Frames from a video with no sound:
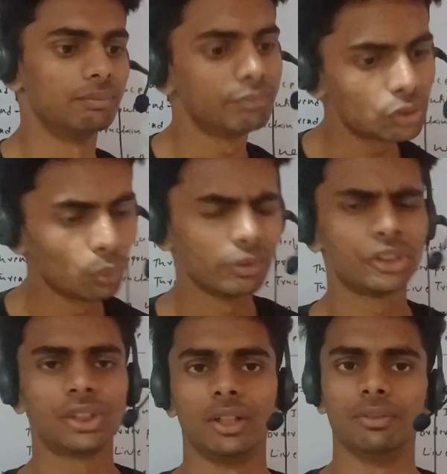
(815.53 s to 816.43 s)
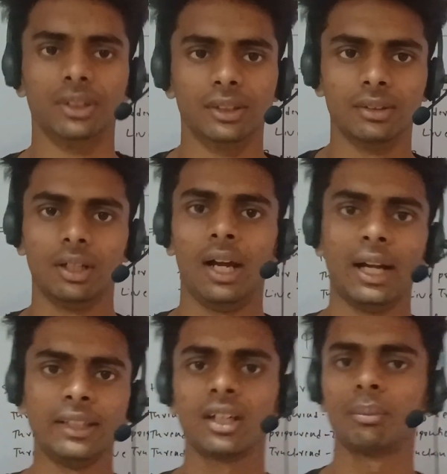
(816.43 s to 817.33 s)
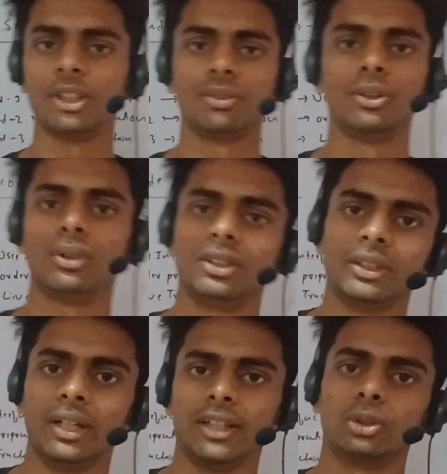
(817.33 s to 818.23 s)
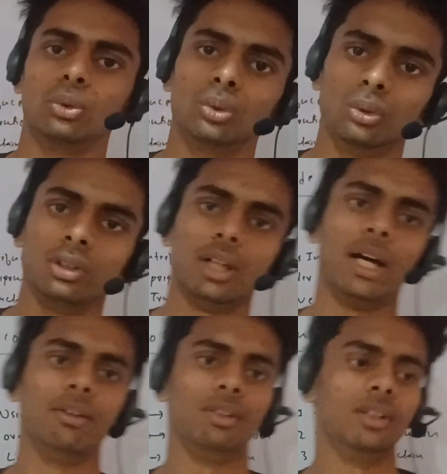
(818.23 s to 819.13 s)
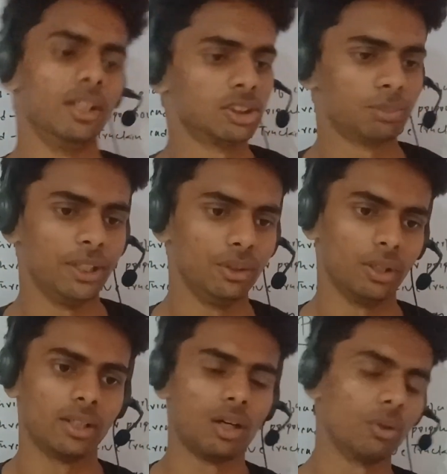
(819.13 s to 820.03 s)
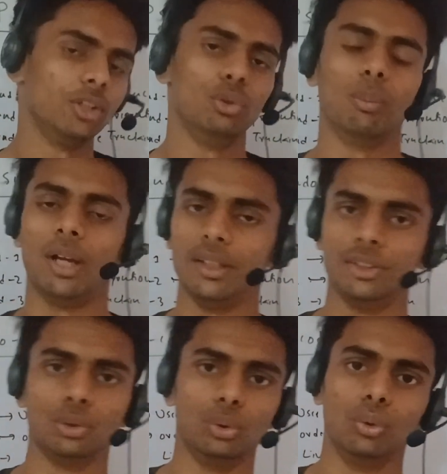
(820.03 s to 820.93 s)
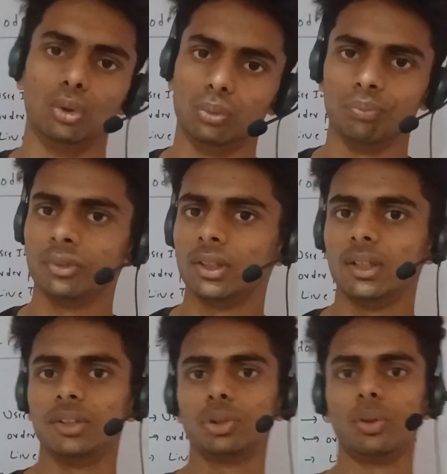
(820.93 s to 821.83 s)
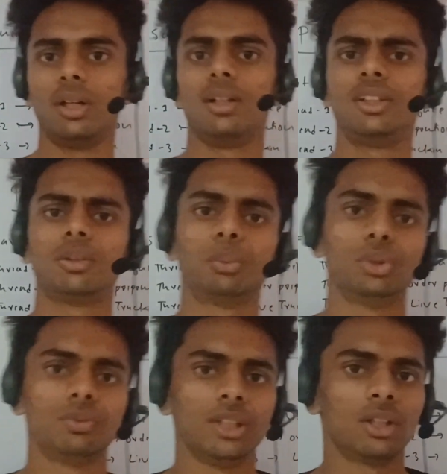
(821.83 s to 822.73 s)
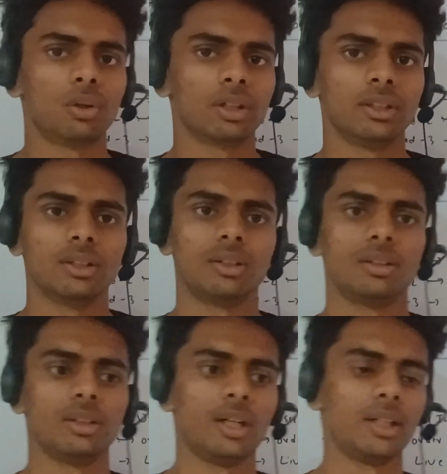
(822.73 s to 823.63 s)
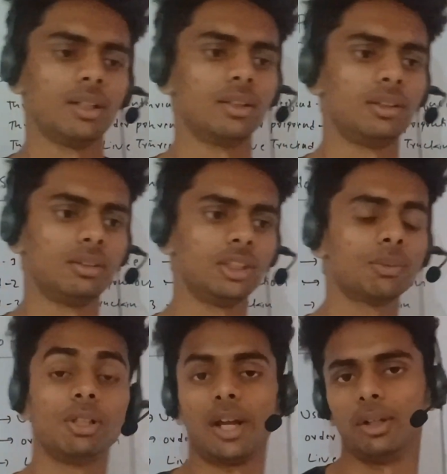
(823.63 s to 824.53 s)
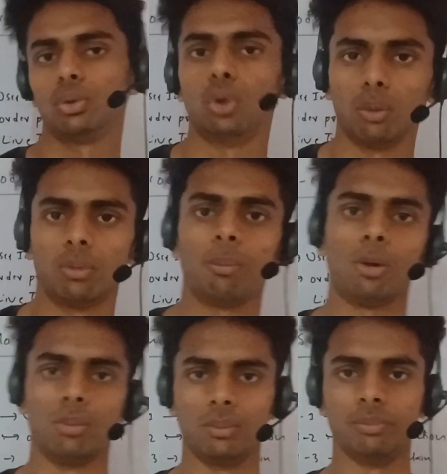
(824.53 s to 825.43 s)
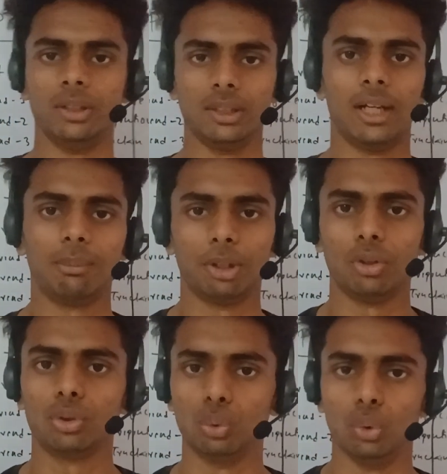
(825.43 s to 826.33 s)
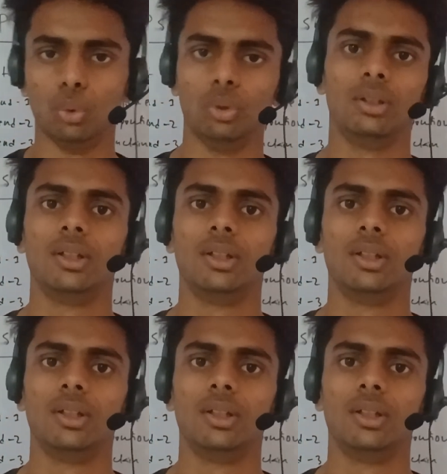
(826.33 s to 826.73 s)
So let's start with it. And I think the best way to understand like pseudocode, I will explain you like how can you apply that pseudocode. So let's suppose we are talking here and just we're trying to solve the problem in that particular pseudocode